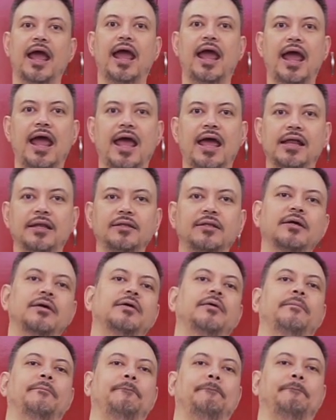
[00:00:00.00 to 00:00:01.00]
and
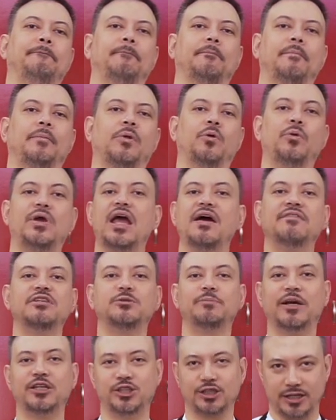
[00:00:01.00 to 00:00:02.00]
we have a
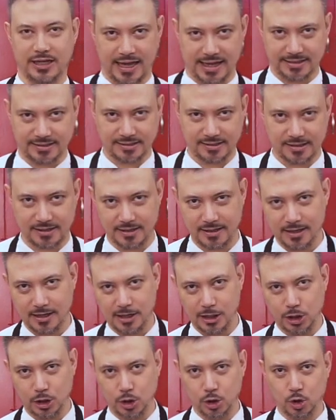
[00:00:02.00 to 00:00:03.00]
special guest
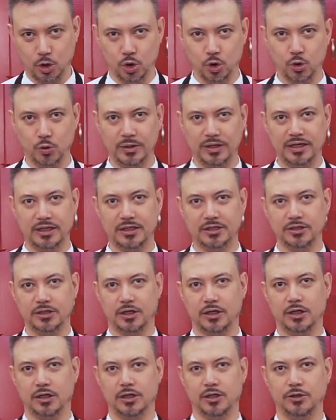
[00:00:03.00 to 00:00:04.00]

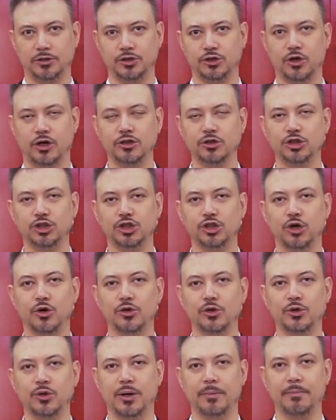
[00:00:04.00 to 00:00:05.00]
who's going to show
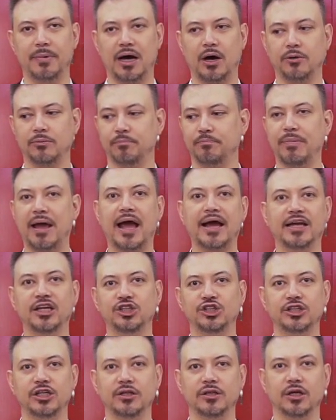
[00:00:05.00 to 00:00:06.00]
you about
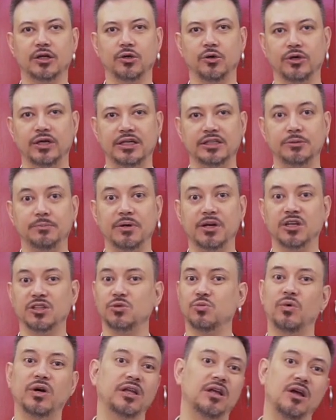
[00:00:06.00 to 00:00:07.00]
packaging the cookies,
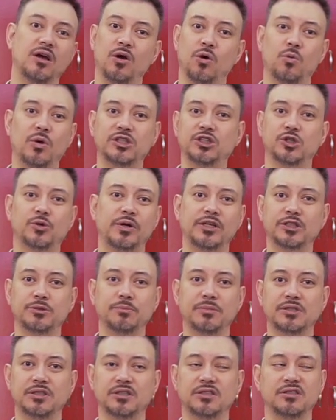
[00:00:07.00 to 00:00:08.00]
because what's
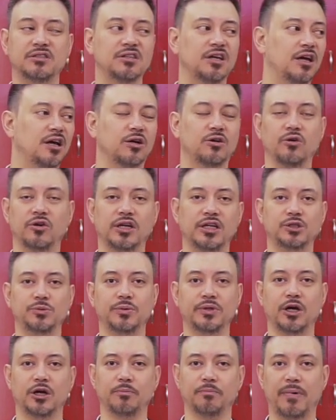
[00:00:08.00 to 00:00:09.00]
Christmas cookies
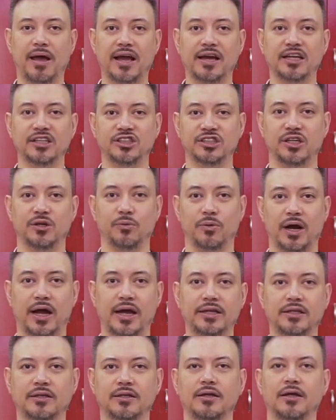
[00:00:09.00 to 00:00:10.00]
without packaging, right?